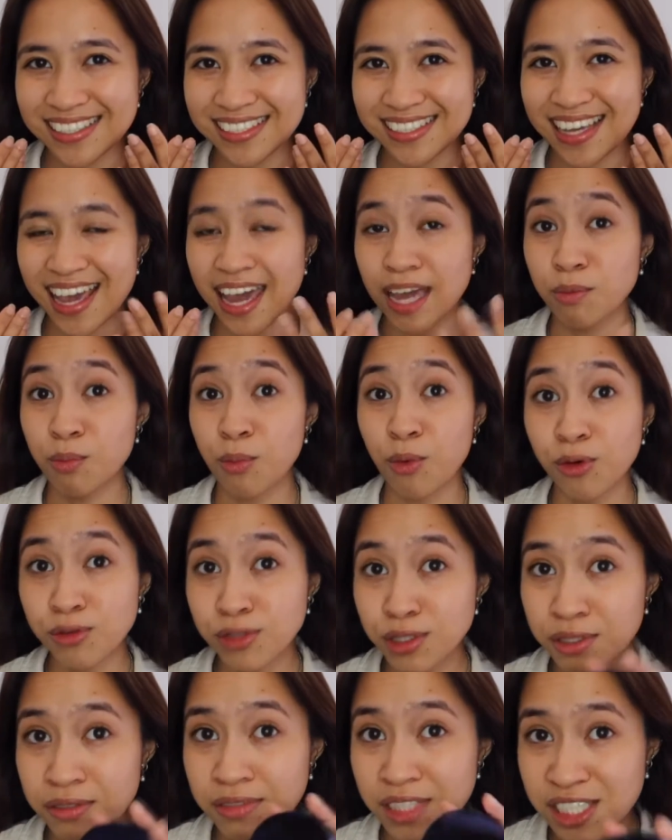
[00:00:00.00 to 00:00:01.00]
and
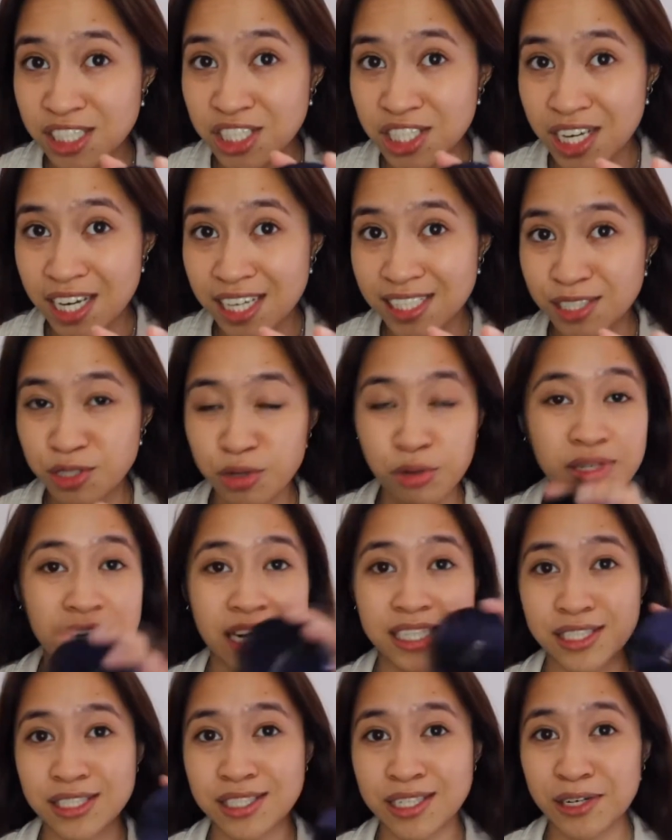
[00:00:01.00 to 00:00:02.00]
most of these shades don't
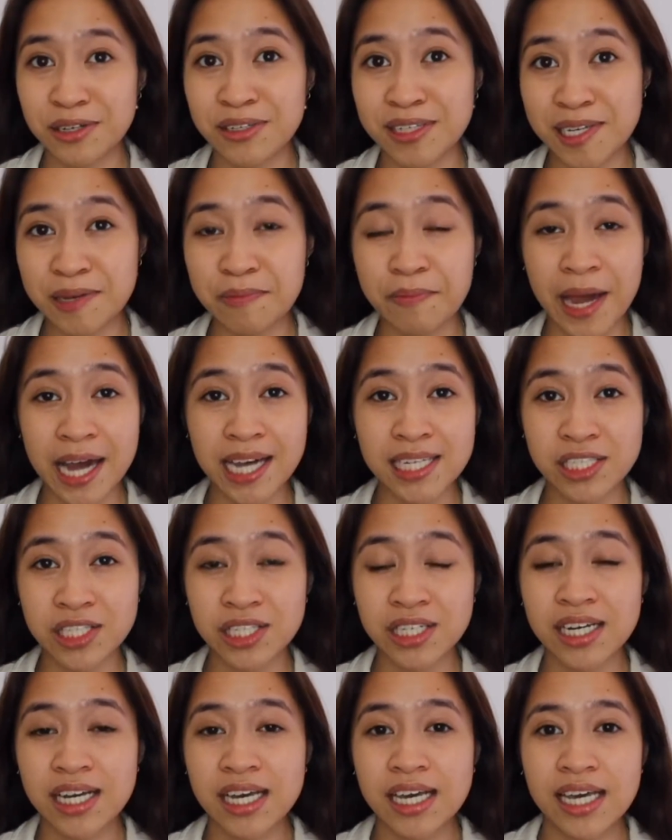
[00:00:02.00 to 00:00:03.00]
necessarily
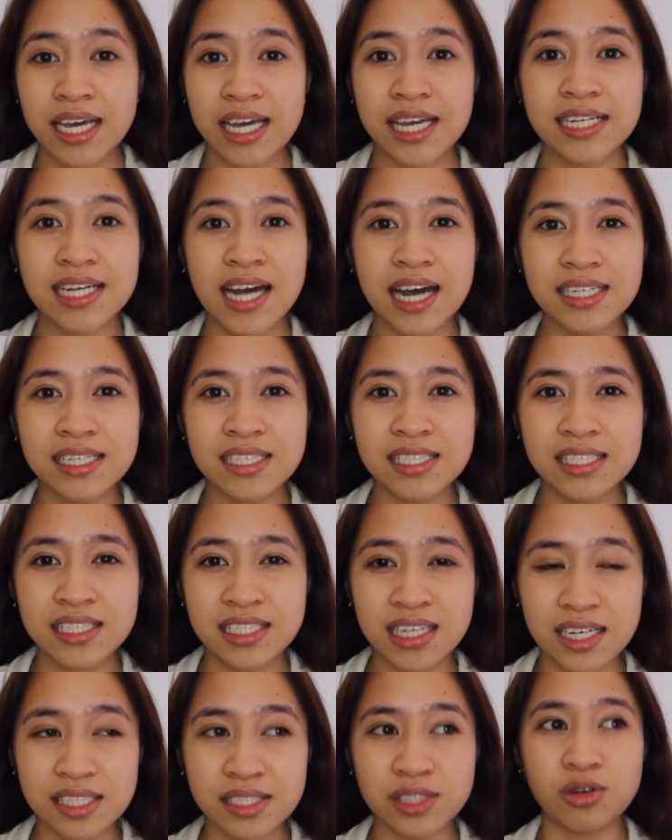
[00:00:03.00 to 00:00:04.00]
match, it kind of
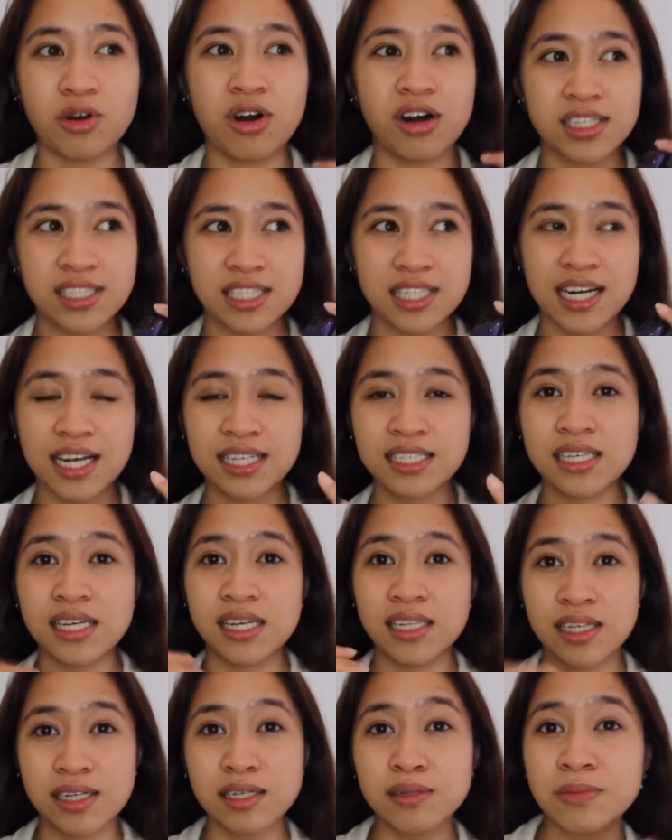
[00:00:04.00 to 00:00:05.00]
does oxidize
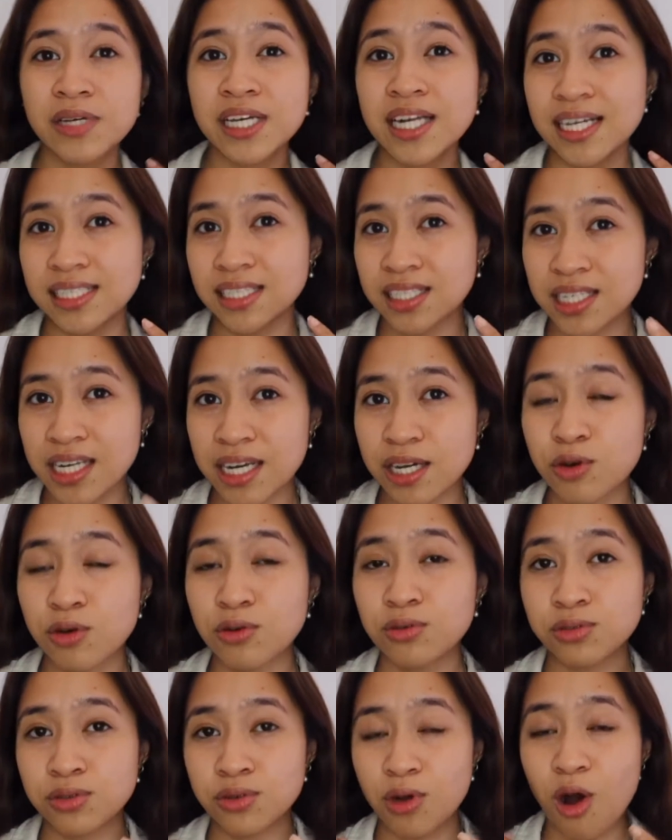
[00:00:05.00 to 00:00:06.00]
a little bit as the day
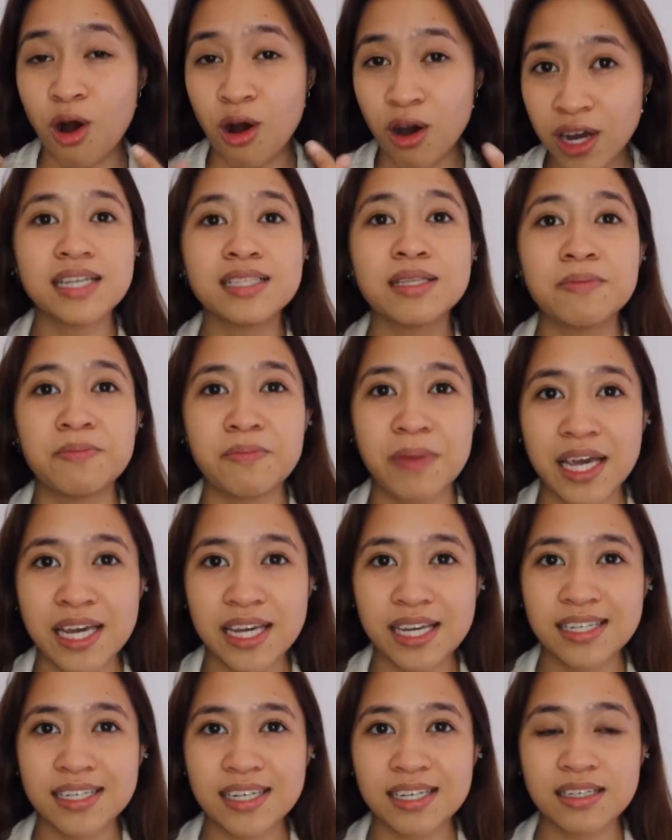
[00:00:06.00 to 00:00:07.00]
goes on. The
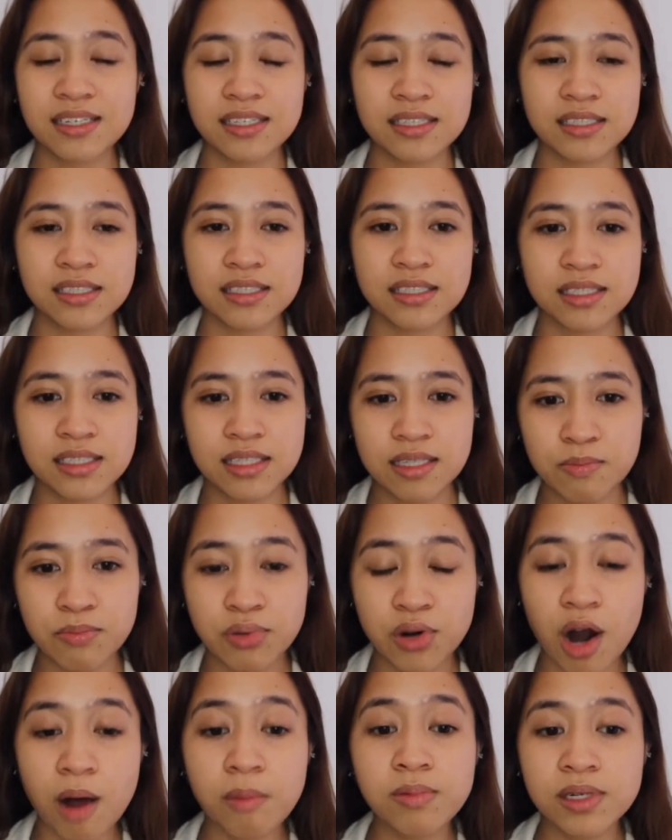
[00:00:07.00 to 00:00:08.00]
main
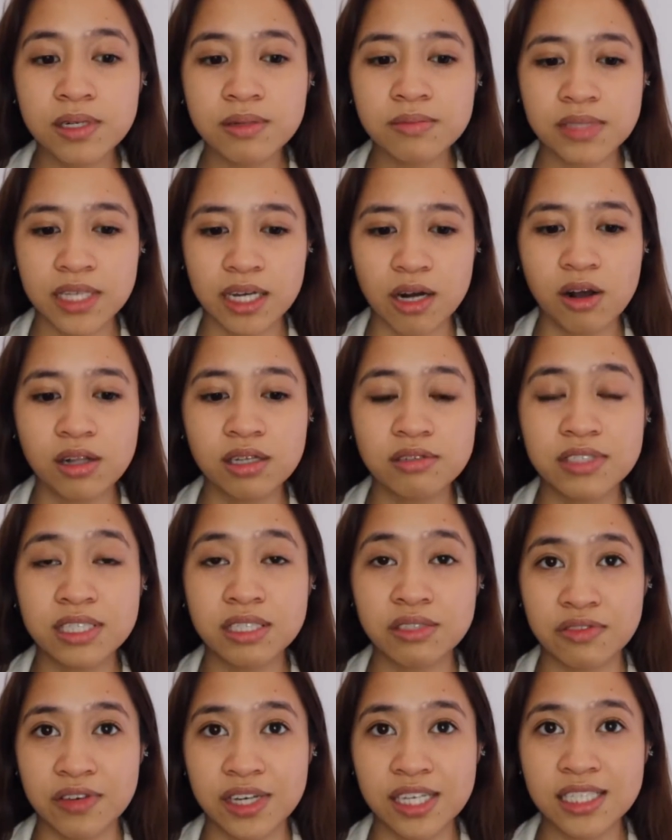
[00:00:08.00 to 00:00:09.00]
problem that all of
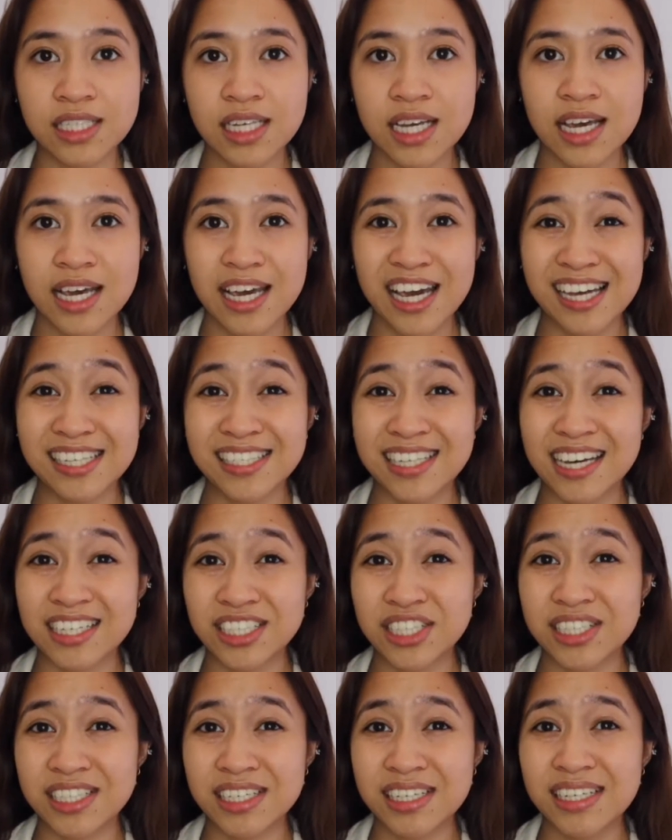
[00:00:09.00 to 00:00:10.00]
us face is
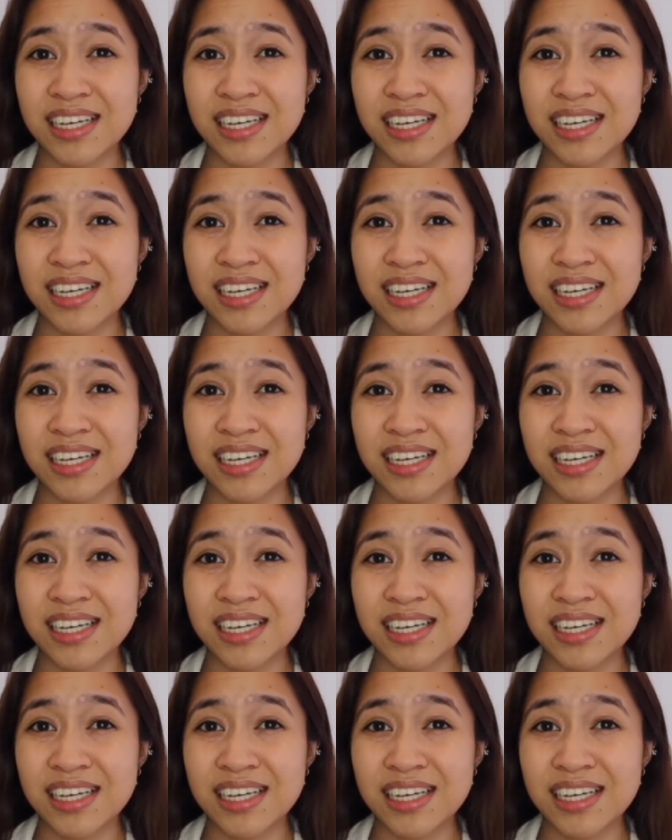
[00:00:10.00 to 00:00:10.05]
actually